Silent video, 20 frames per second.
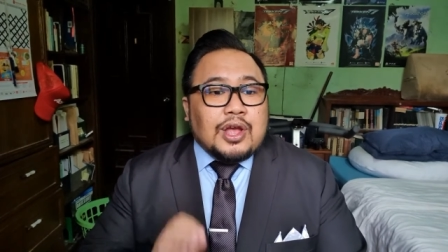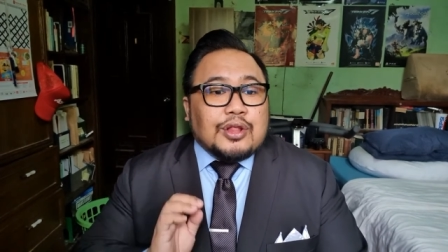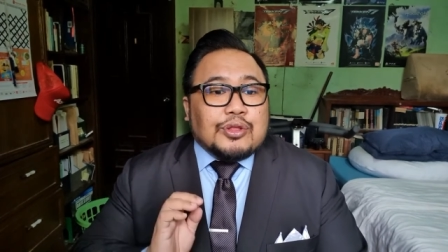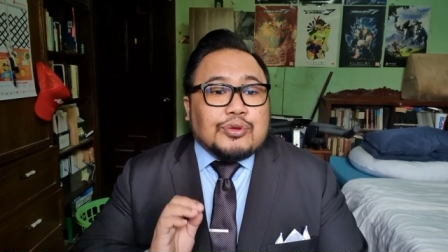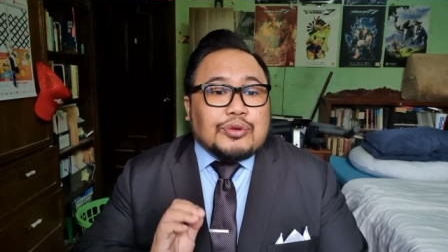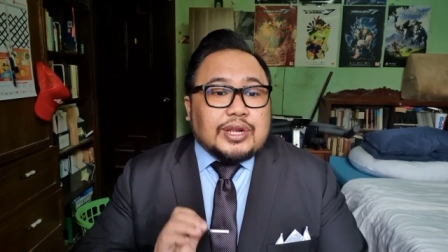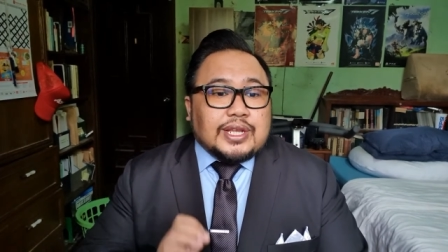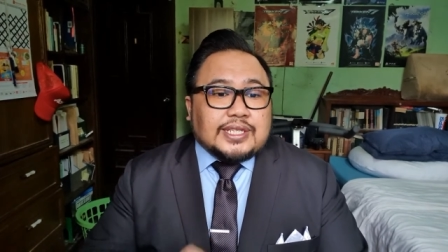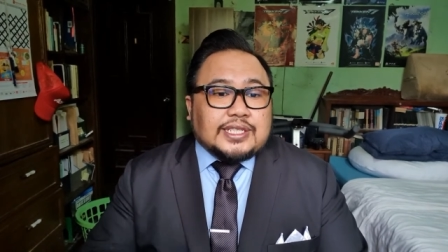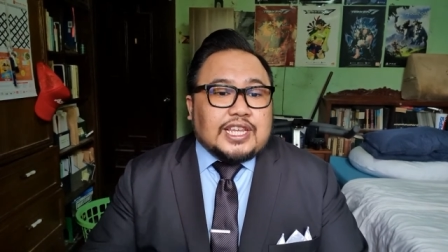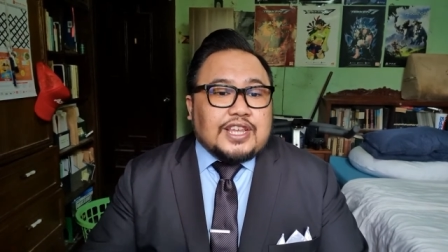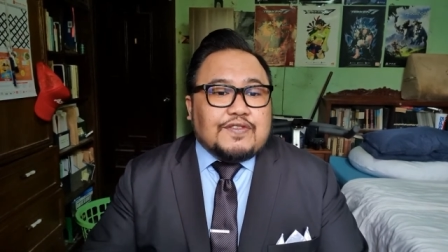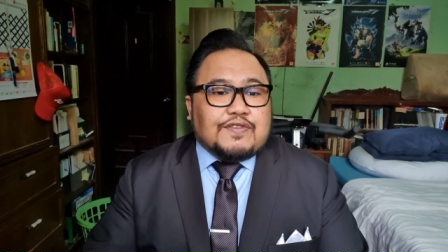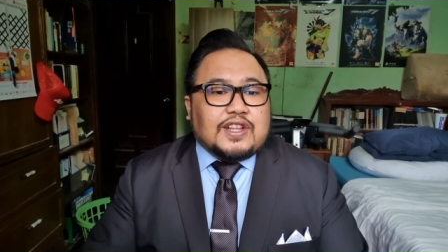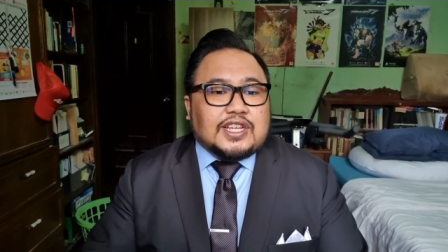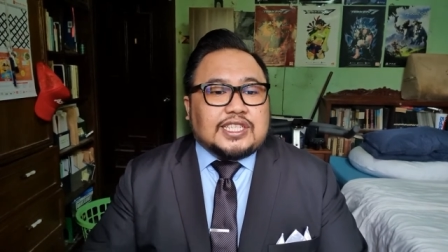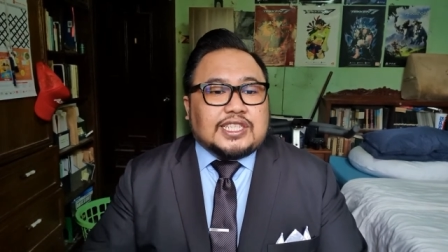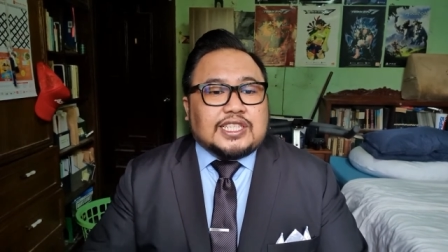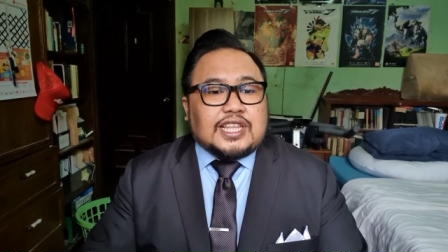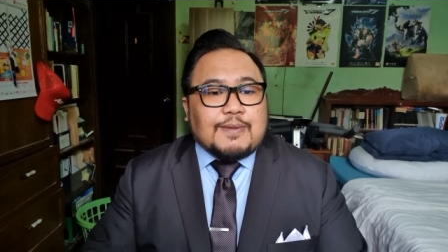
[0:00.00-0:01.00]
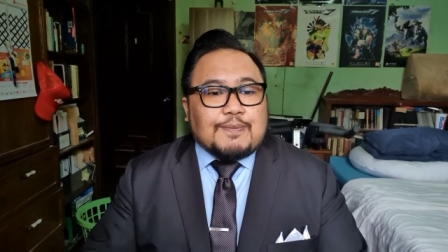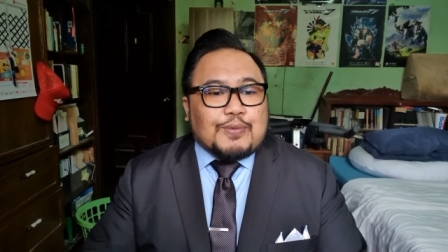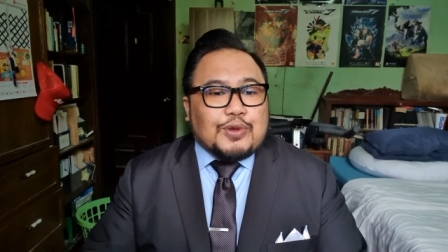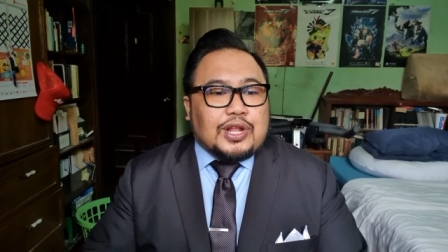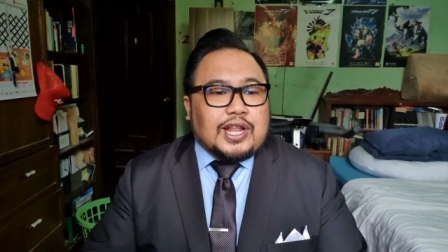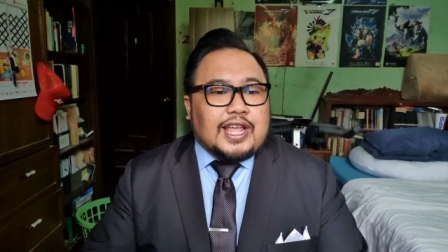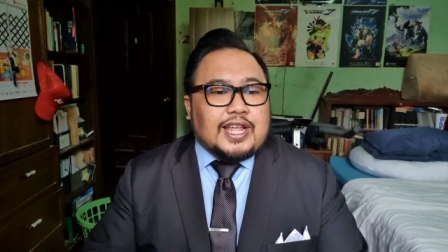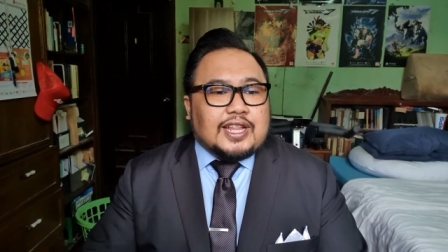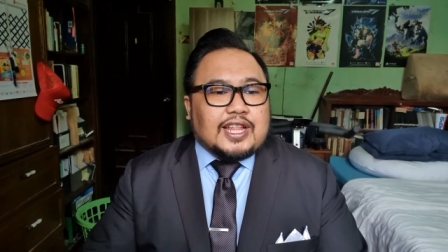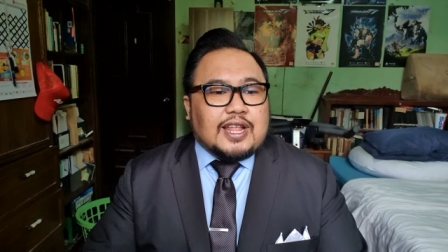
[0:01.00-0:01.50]
to receive the
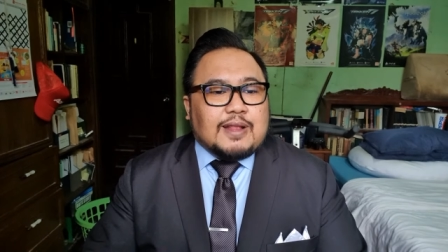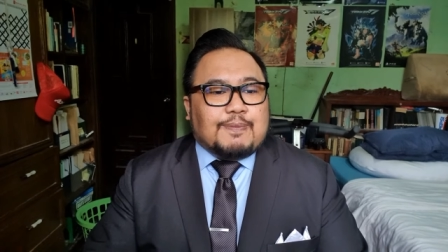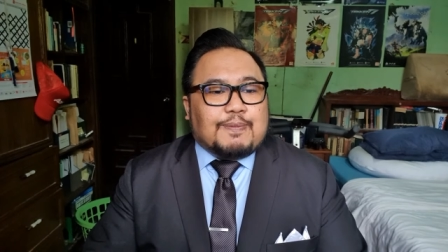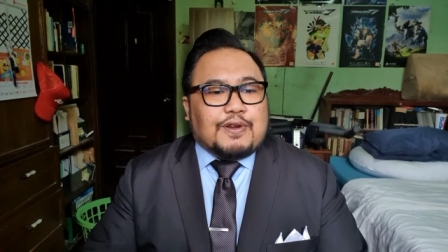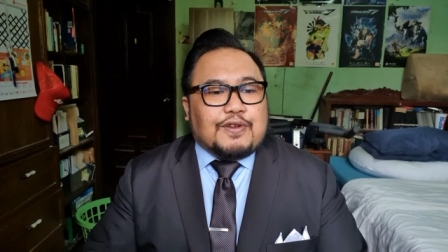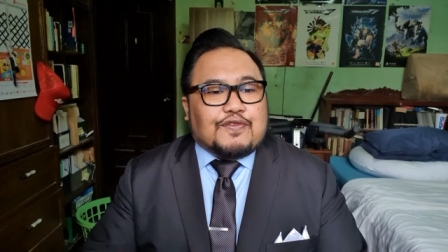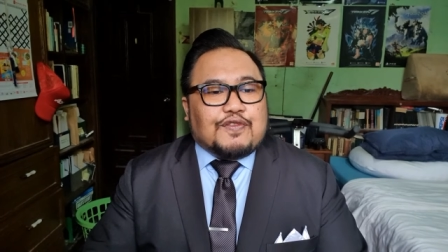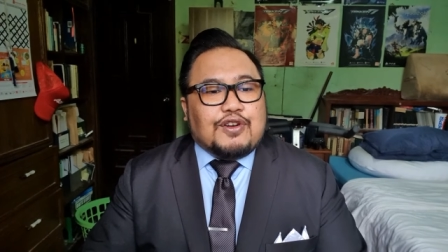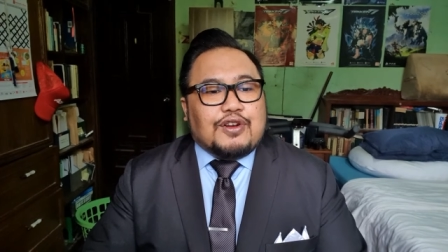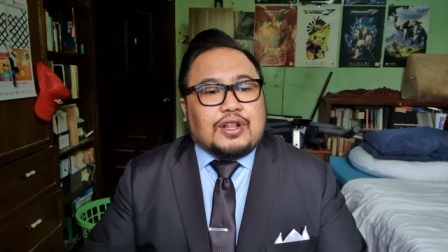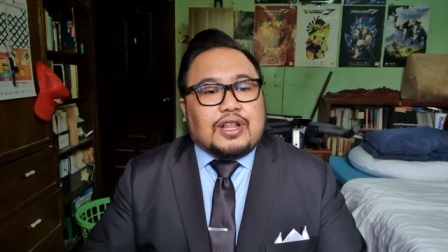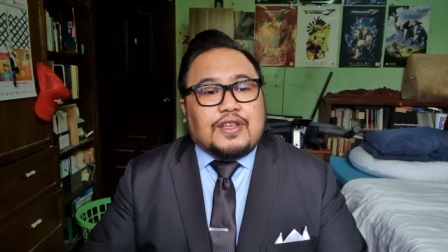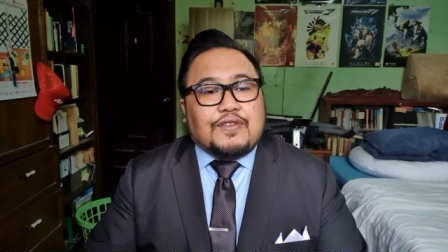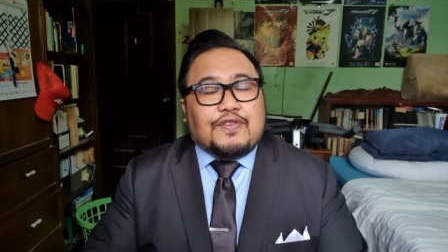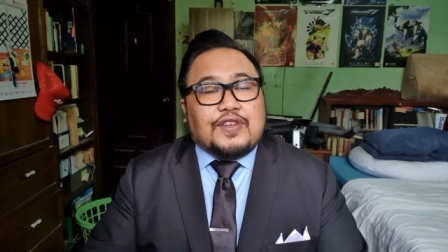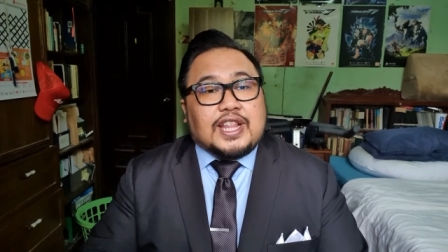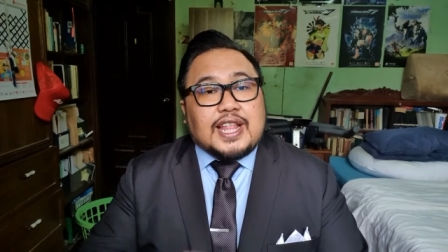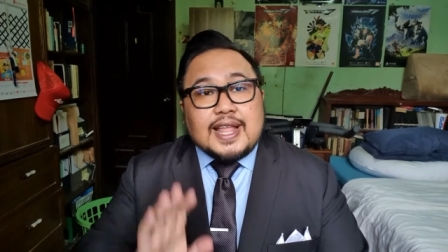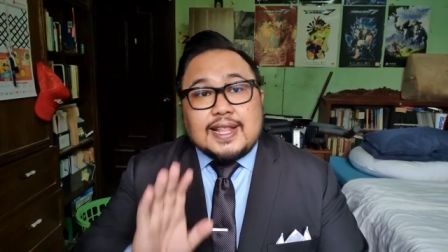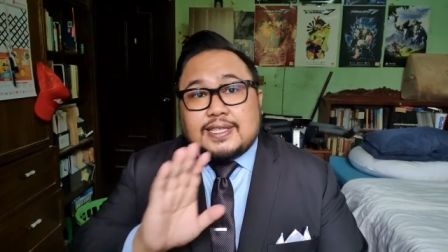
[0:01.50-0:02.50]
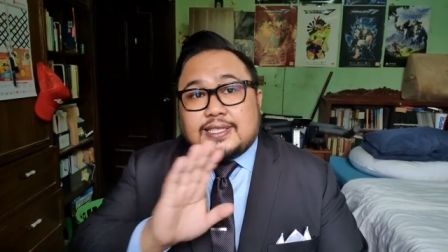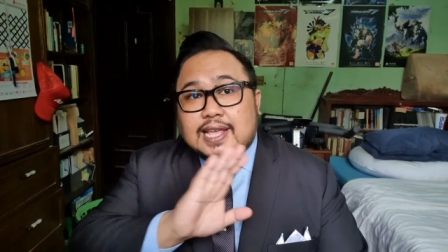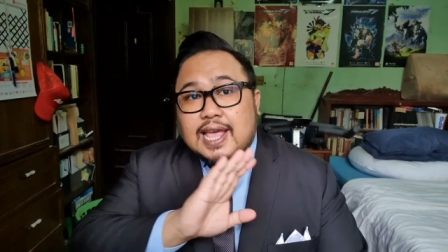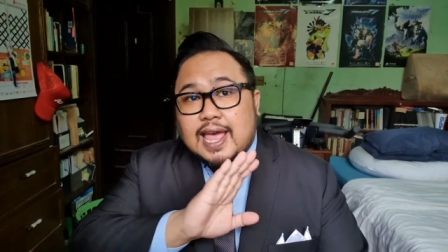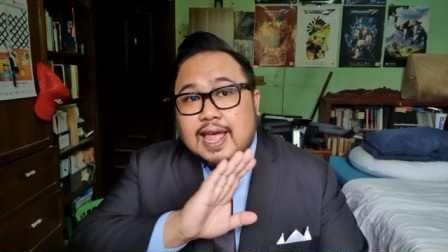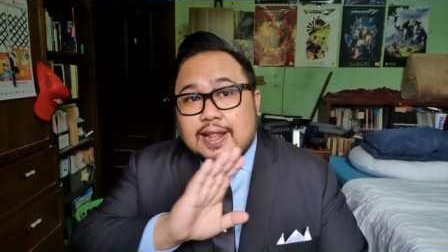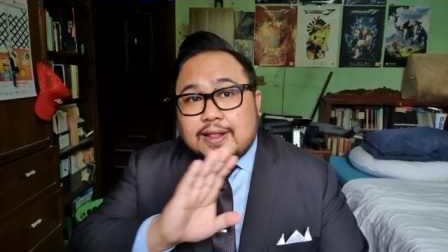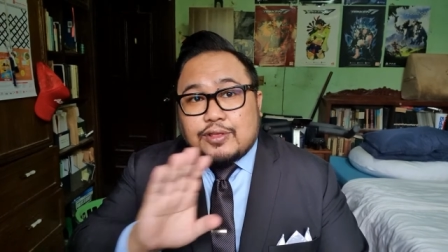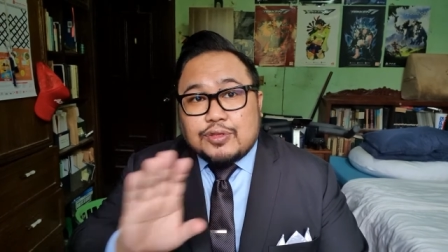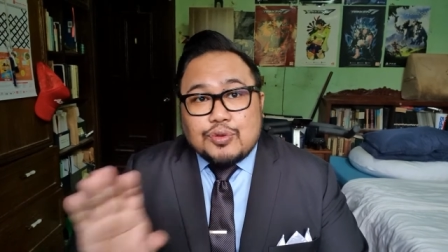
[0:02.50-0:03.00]
stipulated preferred dividends
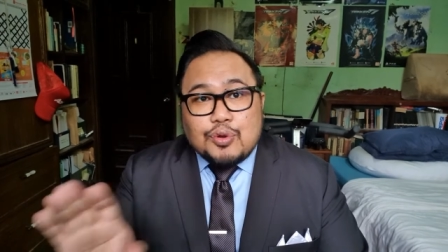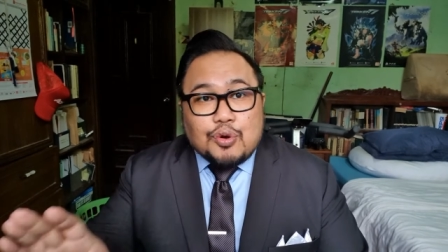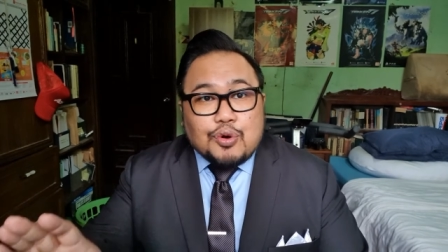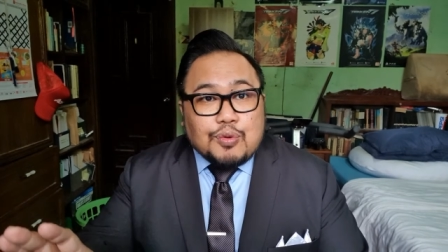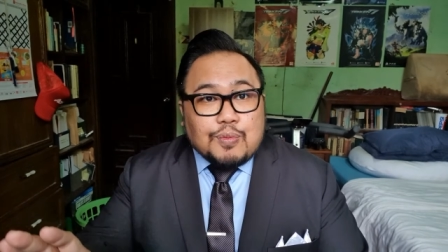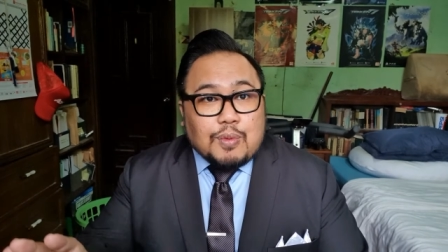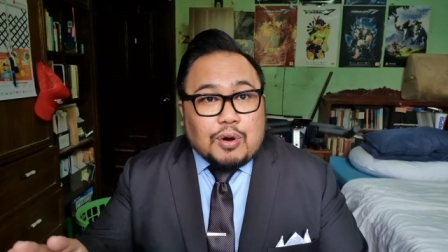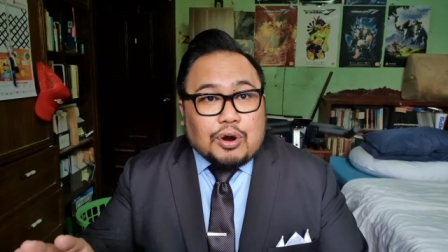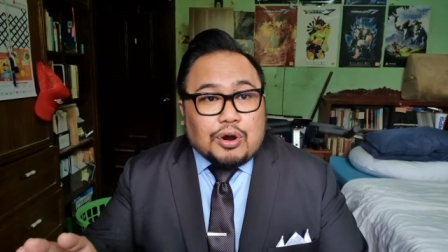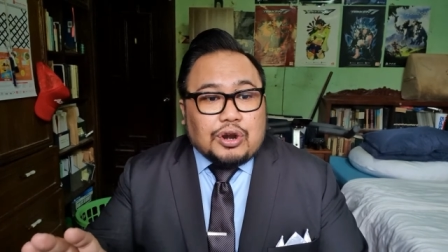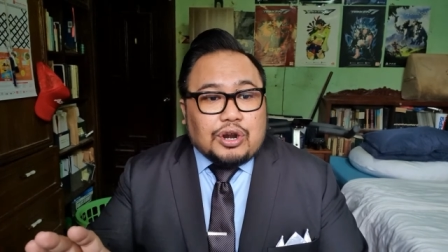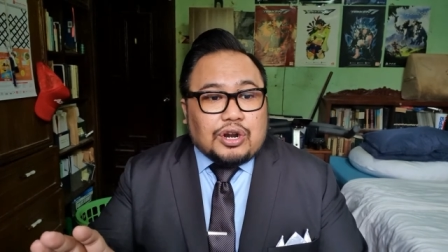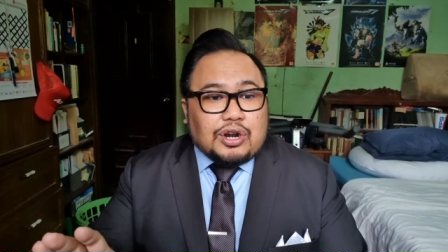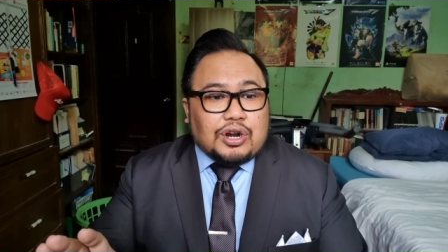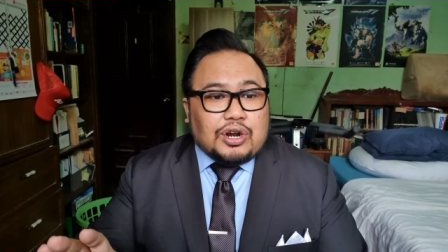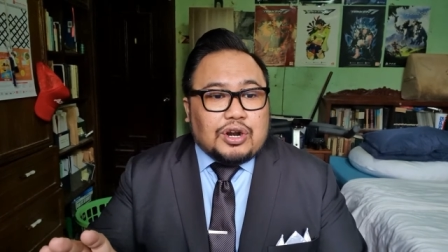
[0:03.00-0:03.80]
and no more.